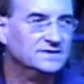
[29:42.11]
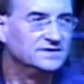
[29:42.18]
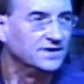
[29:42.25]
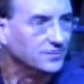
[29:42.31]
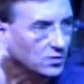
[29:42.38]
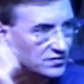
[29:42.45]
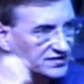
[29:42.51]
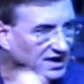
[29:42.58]

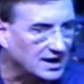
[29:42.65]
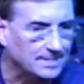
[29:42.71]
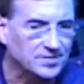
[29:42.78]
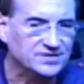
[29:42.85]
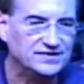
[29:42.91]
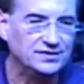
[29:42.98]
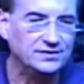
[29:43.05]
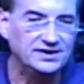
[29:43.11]
to those
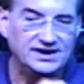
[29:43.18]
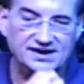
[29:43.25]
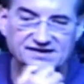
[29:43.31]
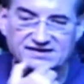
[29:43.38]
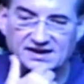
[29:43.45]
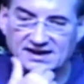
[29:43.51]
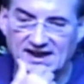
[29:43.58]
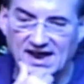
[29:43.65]

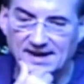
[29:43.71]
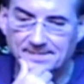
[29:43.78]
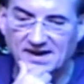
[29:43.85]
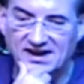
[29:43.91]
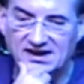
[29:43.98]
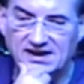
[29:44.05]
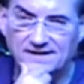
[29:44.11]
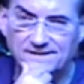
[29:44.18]
opportunities that God
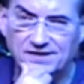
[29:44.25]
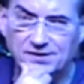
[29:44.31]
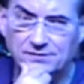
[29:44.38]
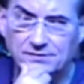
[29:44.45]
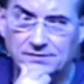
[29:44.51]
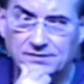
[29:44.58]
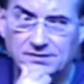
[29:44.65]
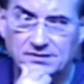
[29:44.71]
may give
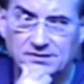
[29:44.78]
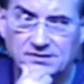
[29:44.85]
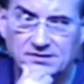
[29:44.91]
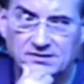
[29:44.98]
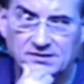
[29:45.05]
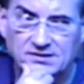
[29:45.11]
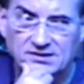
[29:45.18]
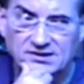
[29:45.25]
you?
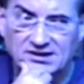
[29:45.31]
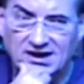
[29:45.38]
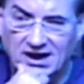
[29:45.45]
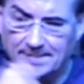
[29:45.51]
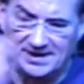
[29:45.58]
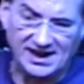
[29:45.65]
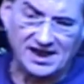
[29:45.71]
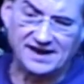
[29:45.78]

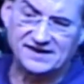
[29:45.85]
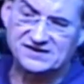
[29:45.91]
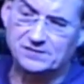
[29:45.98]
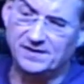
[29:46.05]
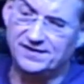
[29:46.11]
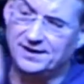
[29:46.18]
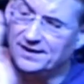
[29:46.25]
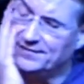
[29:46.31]
I'll be honest
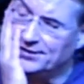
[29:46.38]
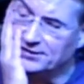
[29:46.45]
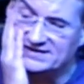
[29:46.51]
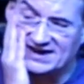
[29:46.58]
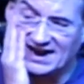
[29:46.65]
with you, there are